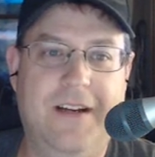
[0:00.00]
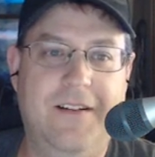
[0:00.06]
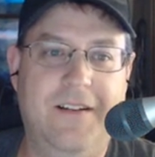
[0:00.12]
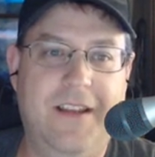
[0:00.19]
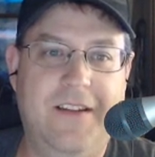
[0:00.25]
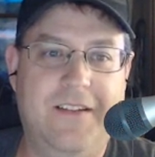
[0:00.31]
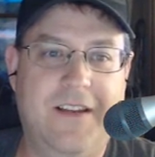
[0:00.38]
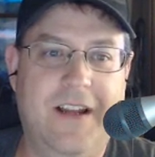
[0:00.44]

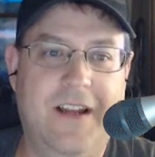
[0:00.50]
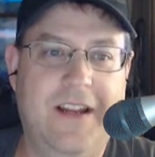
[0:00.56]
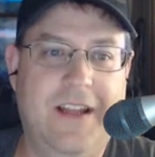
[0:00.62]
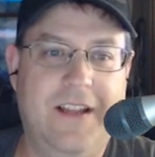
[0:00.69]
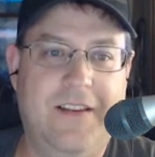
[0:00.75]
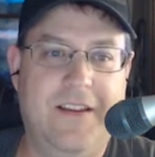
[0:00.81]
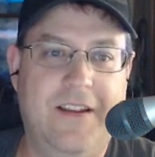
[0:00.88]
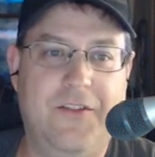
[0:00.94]
he's got to
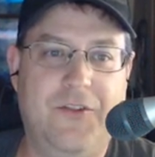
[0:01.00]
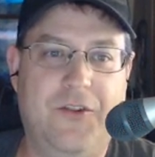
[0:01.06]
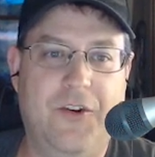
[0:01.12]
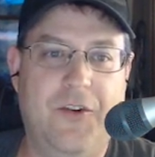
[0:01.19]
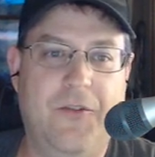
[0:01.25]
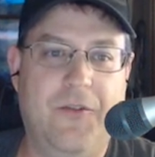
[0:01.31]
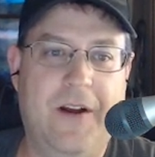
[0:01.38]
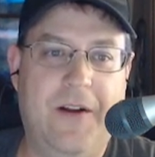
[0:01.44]
get things
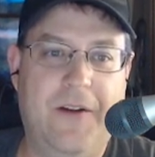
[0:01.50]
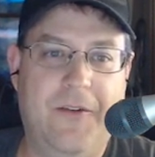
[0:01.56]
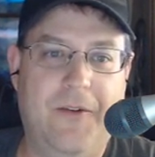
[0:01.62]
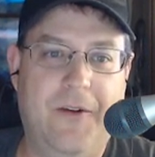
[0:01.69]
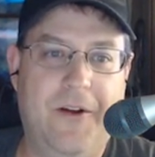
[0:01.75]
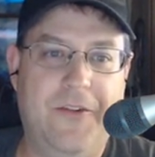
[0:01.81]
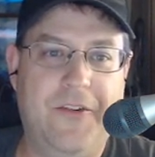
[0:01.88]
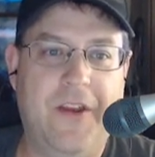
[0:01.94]
turned around
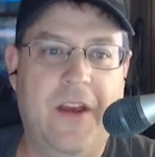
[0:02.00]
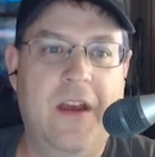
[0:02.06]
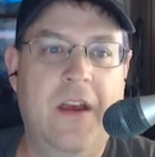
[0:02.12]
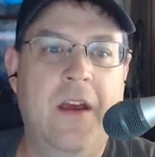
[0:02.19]
or else.